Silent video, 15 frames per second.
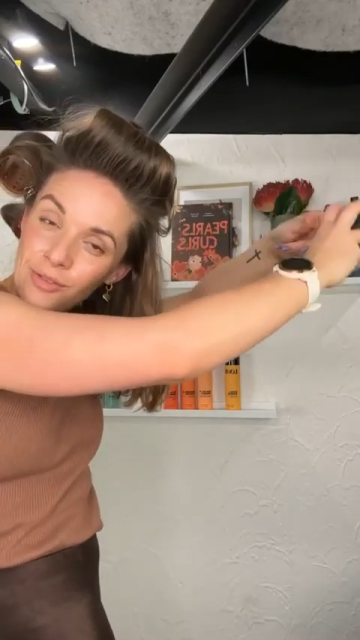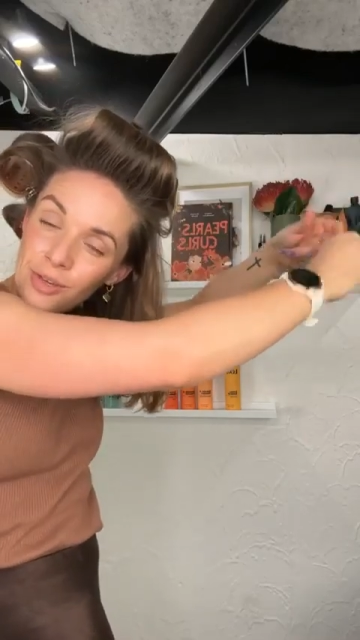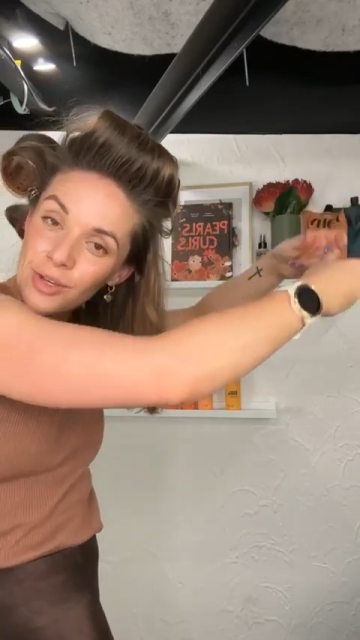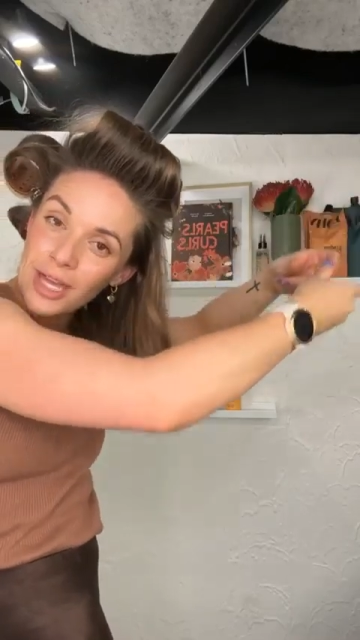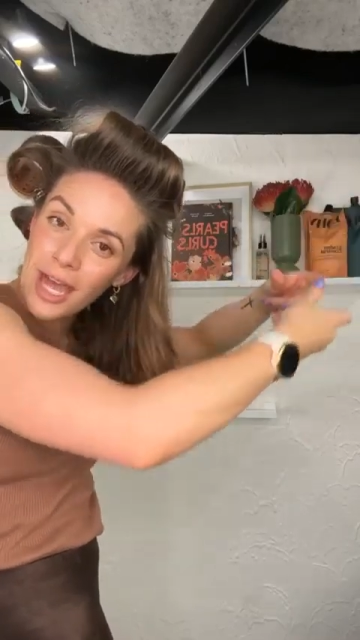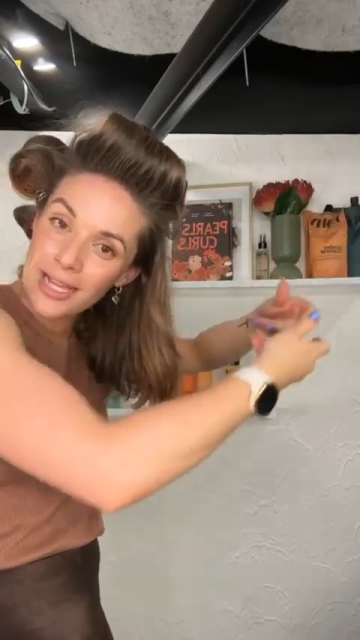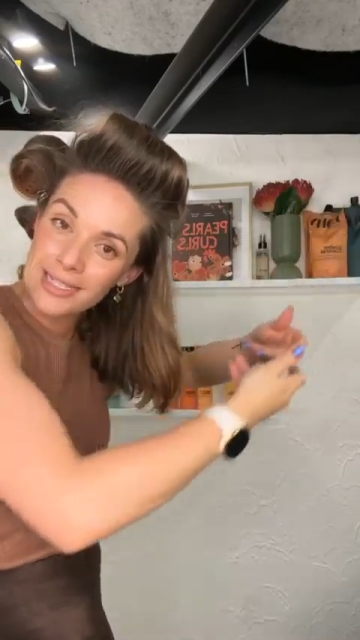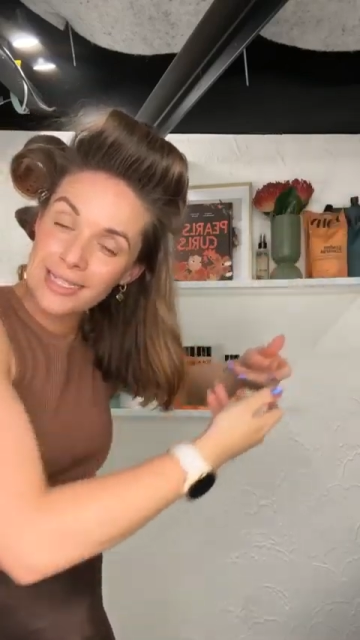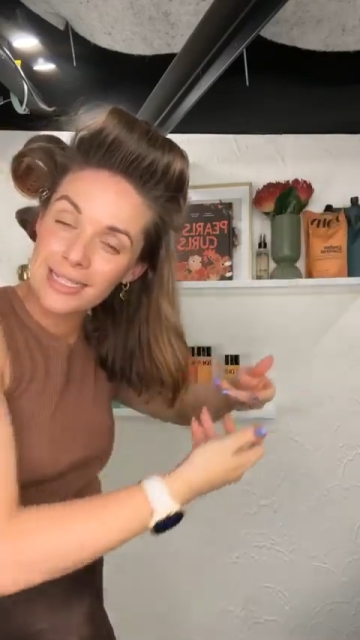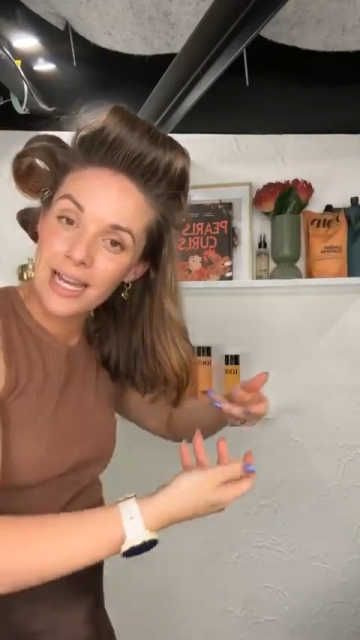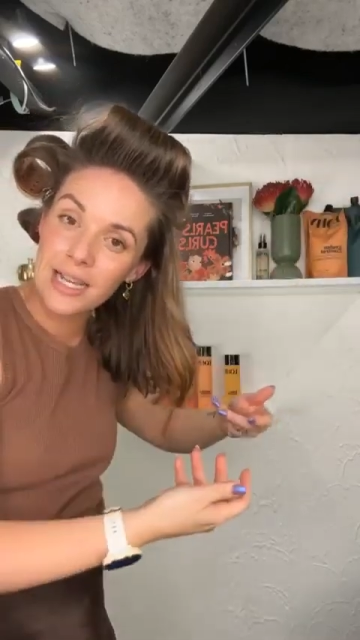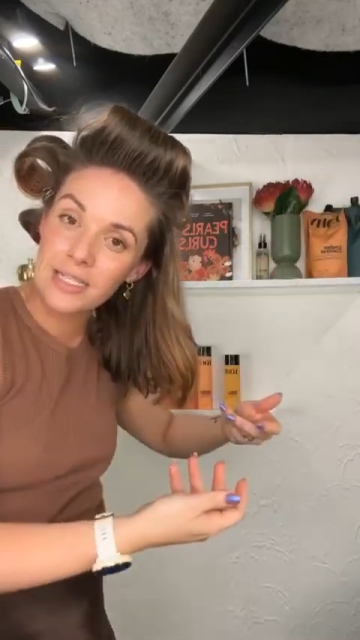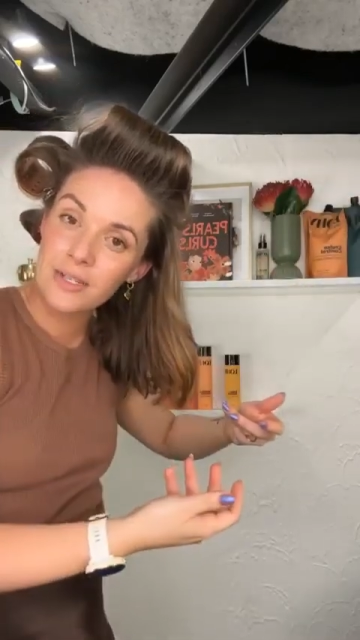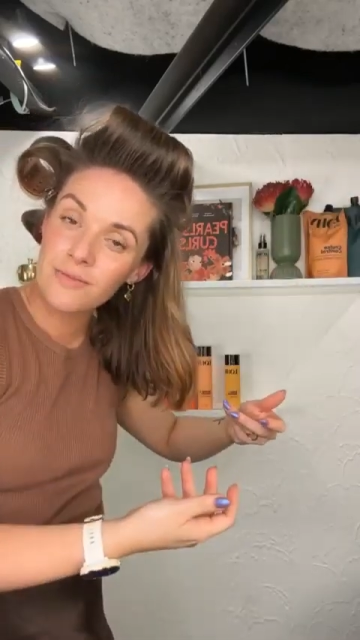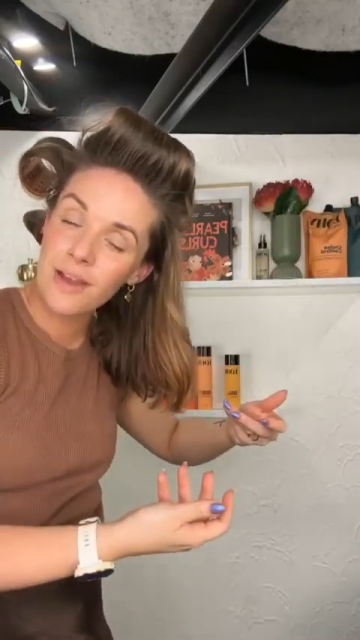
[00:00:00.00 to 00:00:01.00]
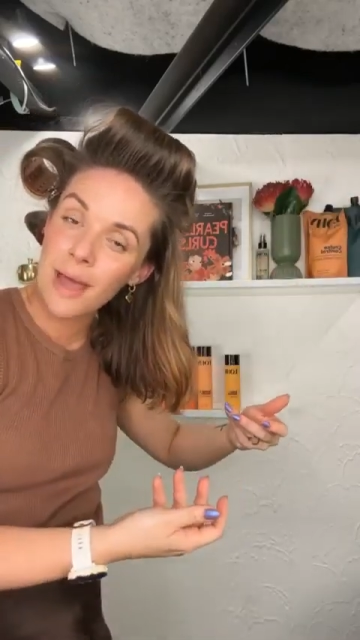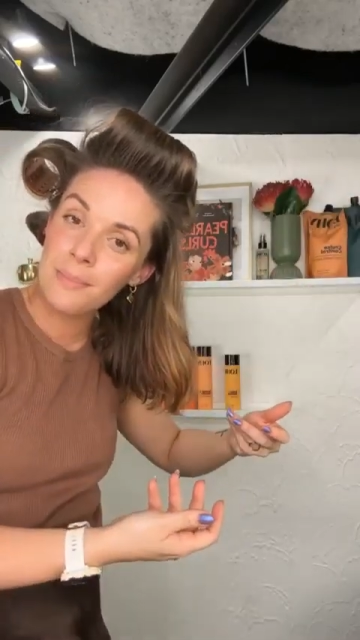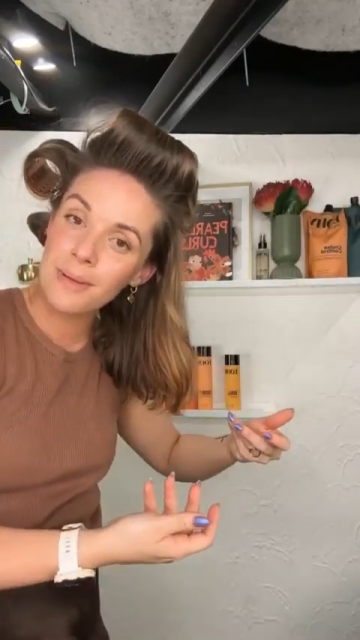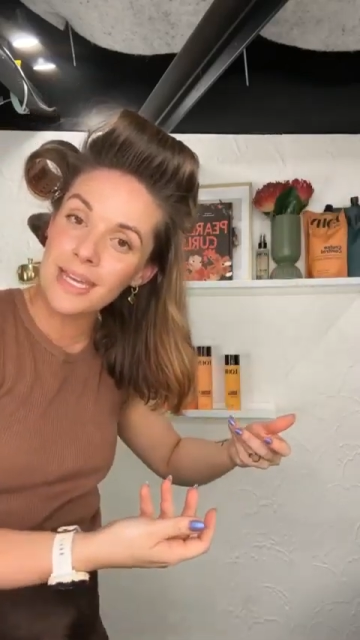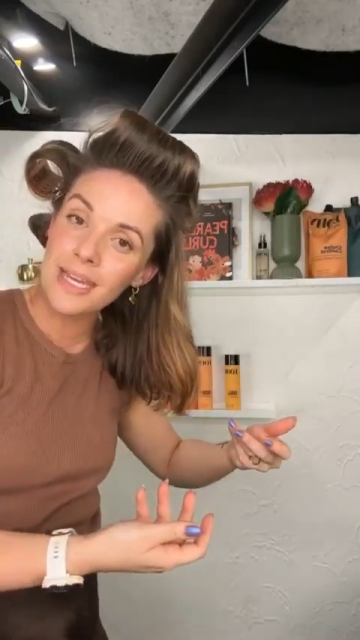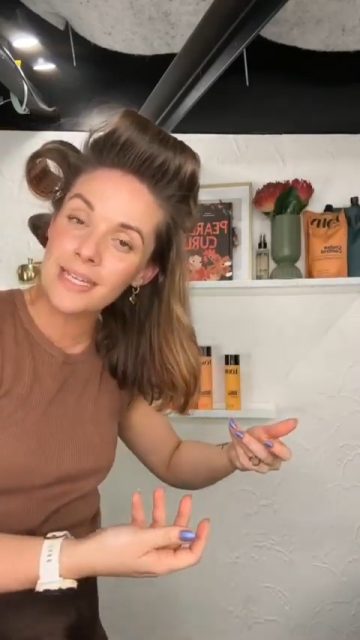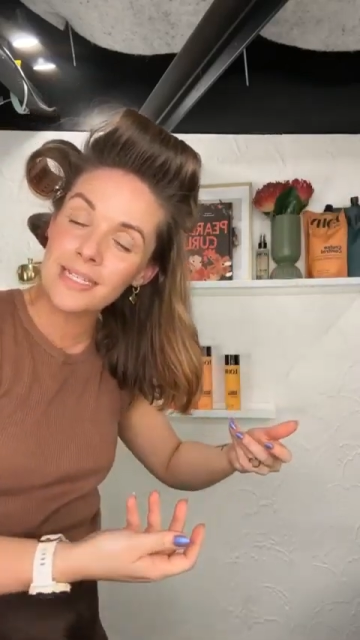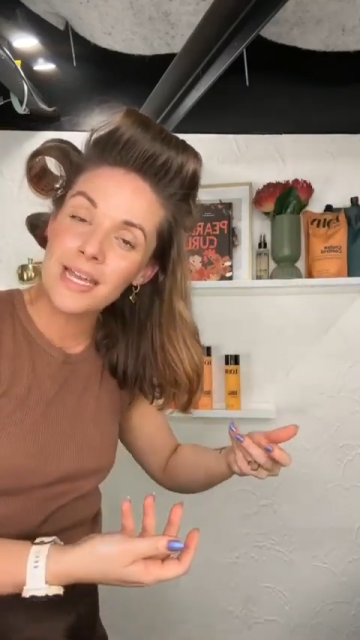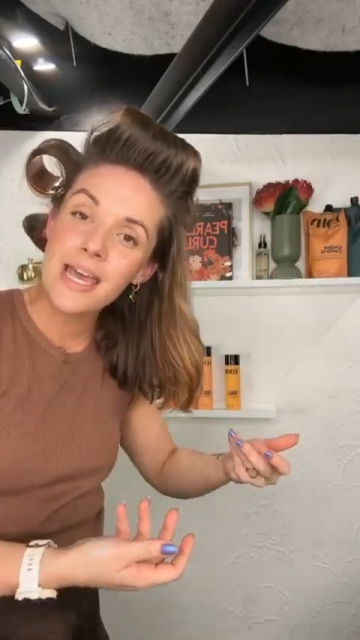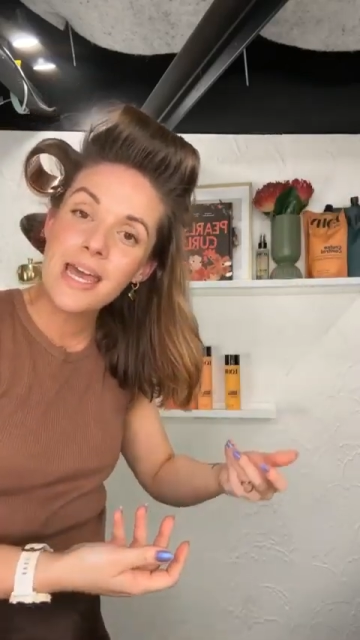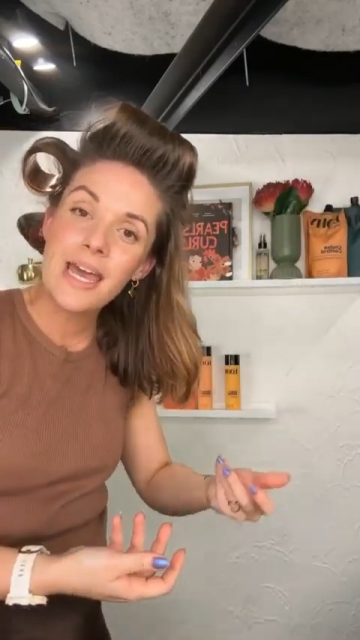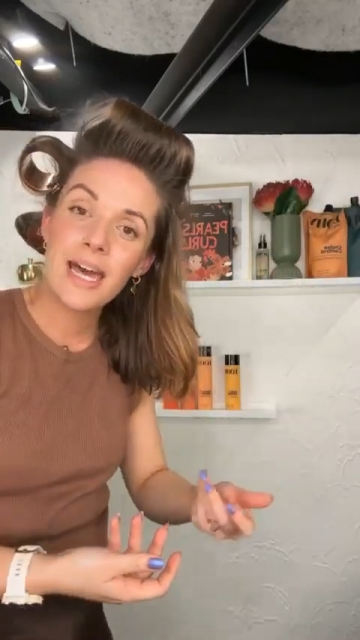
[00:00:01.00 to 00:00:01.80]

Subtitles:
if you can start to wrap it.